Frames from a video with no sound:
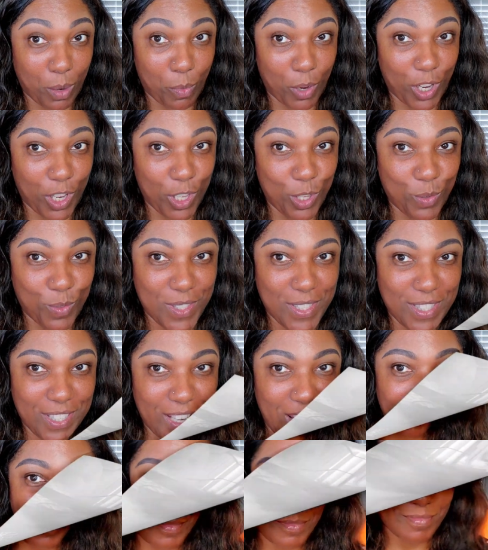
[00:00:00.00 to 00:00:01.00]
I wanna use
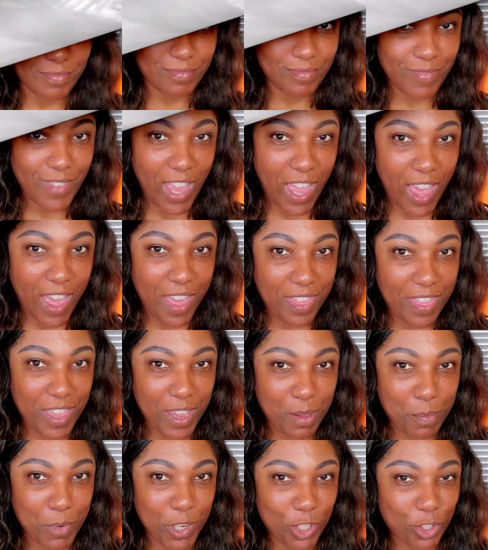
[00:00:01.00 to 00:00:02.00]
today. I
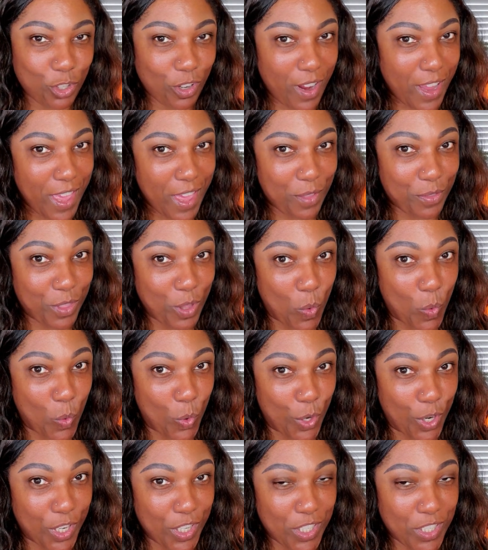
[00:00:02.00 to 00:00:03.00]
think I'm gonna try out the
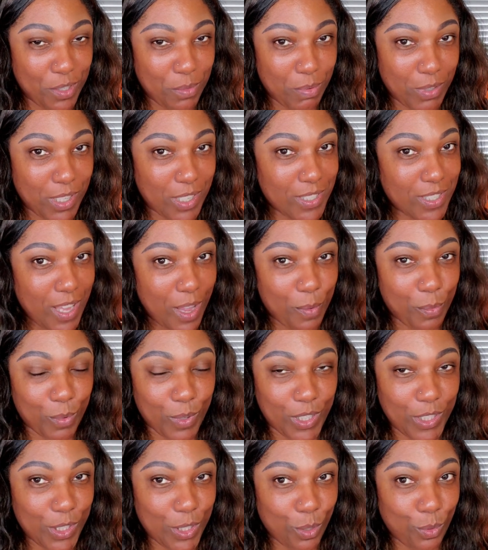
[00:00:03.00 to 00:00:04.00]
orange because I
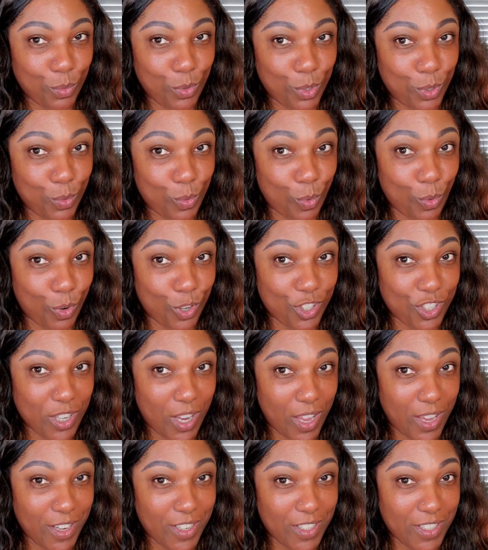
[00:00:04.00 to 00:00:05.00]
really don't do orange
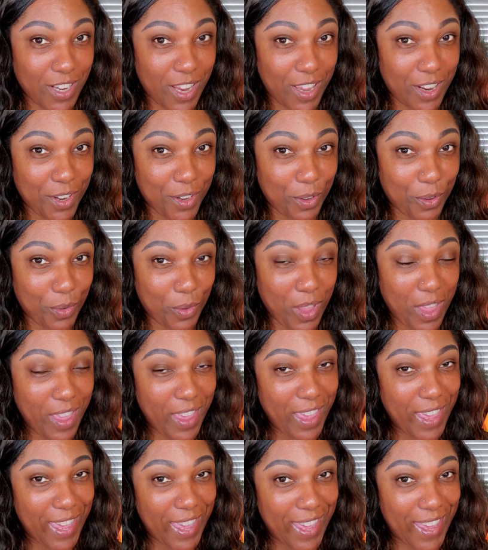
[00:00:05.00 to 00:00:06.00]
eyeshadow
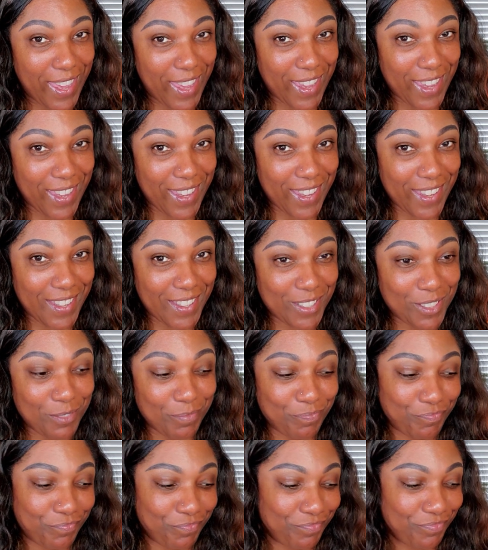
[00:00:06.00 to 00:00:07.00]

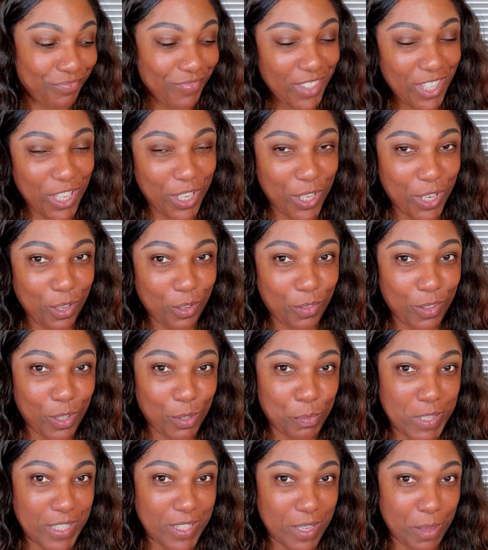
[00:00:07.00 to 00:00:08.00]
and you know,
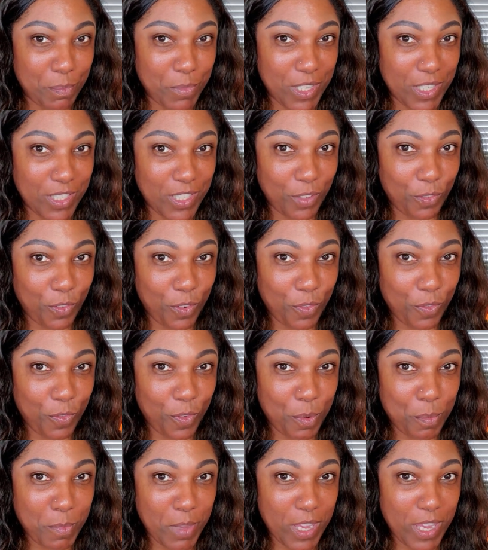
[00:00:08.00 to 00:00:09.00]
it'll be something different
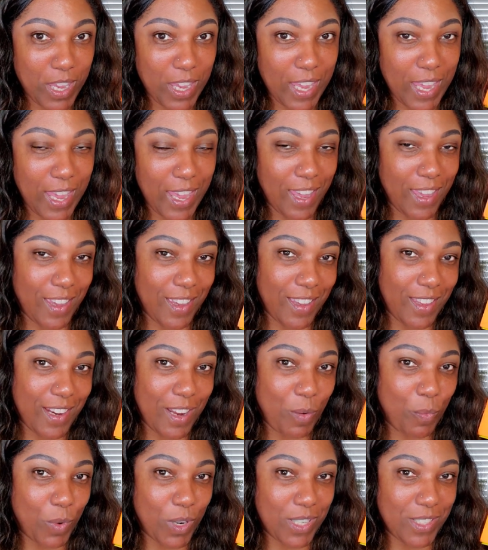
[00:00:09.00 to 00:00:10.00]
for me
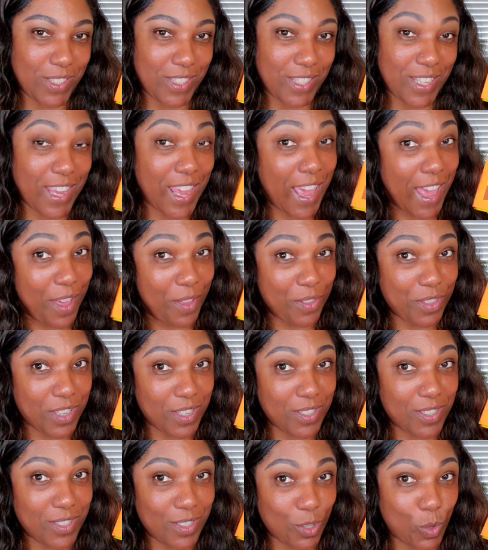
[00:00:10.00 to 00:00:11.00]
and I wanna see how
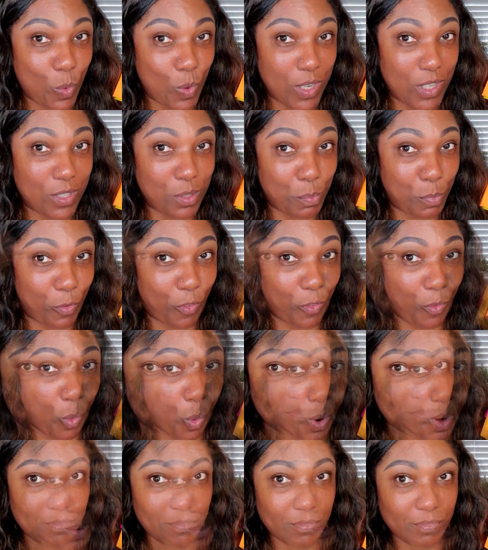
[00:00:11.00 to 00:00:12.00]
this is going to
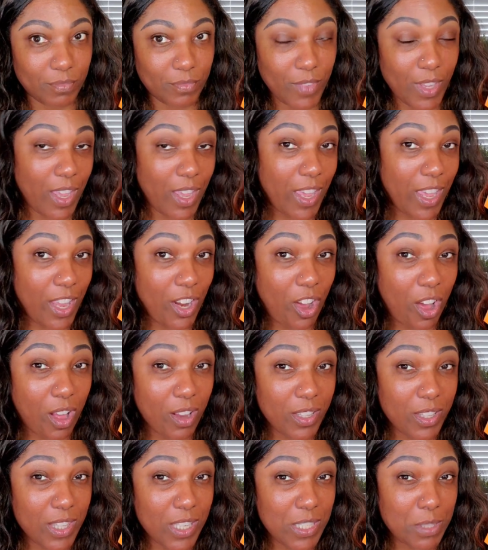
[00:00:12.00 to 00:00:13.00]
perform. And
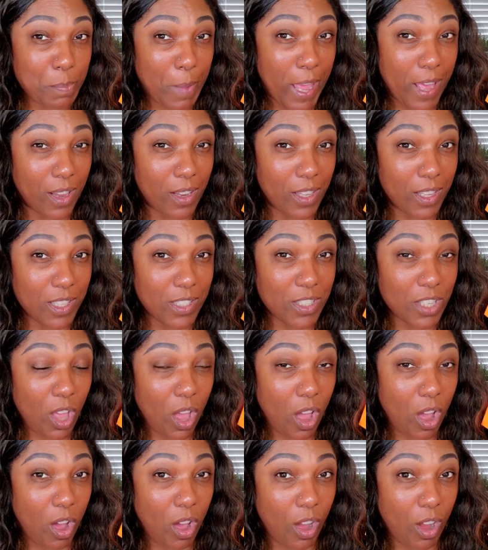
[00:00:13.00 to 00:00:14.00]
all of these palettes
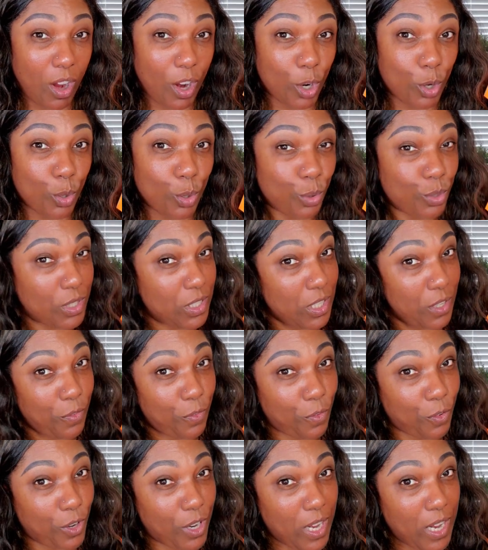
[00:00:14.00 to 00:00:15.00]
are cruelty
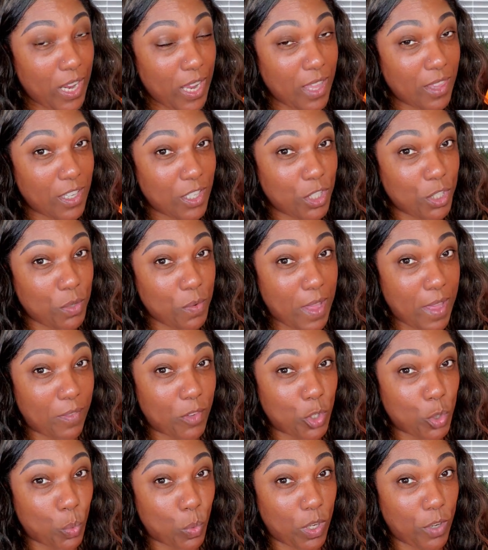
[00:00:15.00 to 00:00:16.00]
free and they do
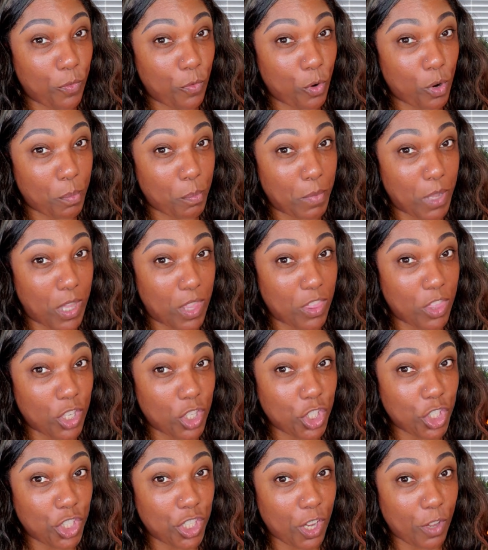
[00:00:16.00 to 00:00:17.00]
have a 24
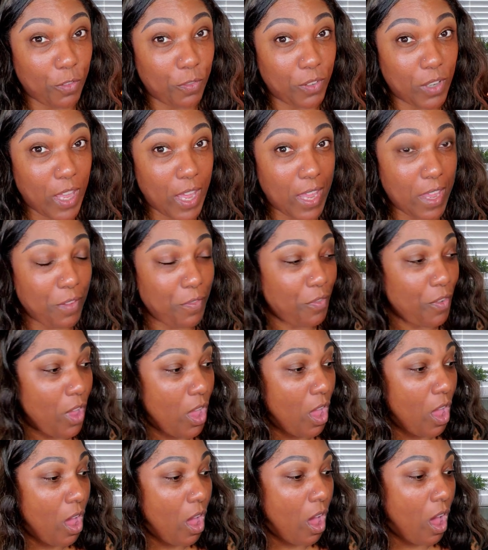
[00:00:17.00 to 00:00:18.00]
month shelf life
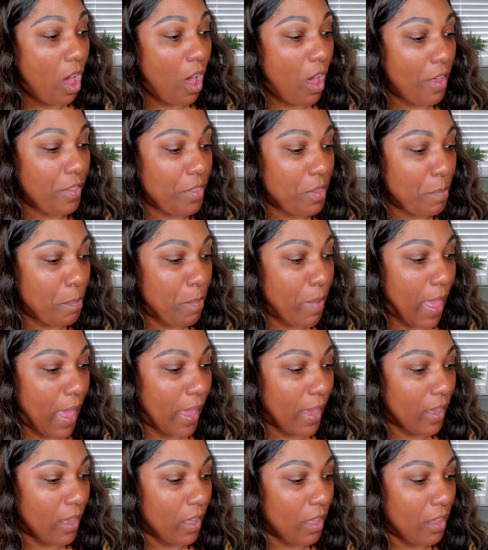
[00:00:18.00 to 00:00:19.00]
on the
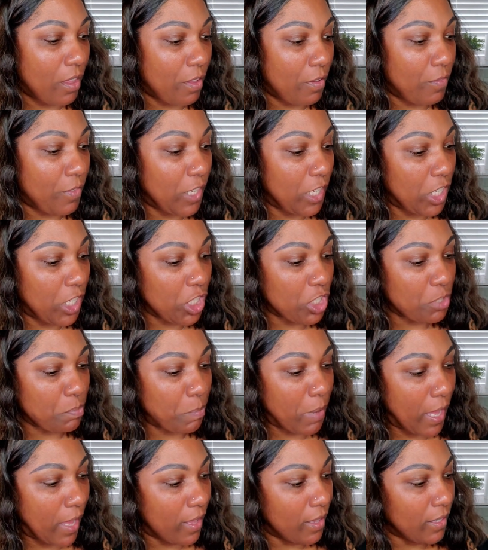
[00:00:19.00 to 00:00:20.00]
back of each
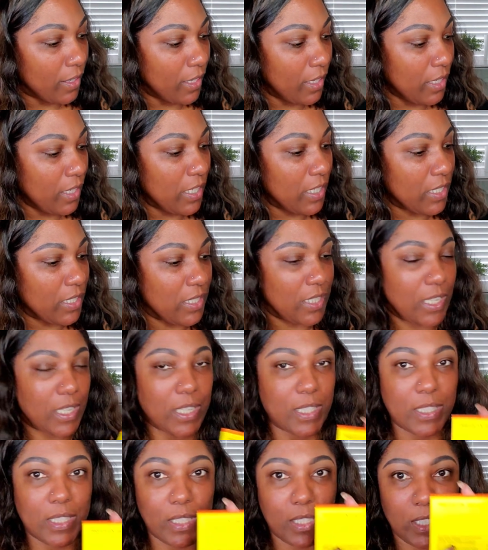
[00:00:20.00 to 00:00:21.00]
palette, it
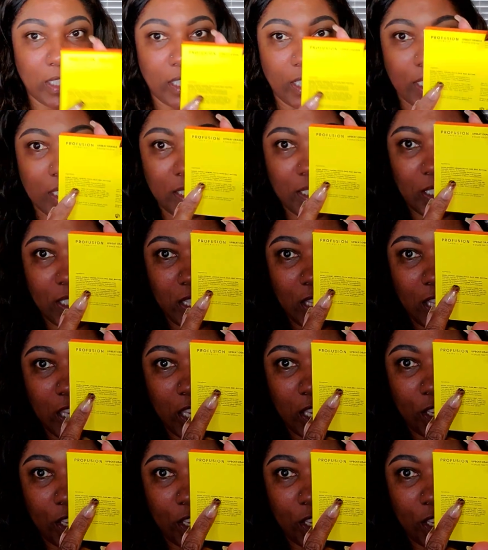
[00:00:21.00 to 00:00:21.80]
does list the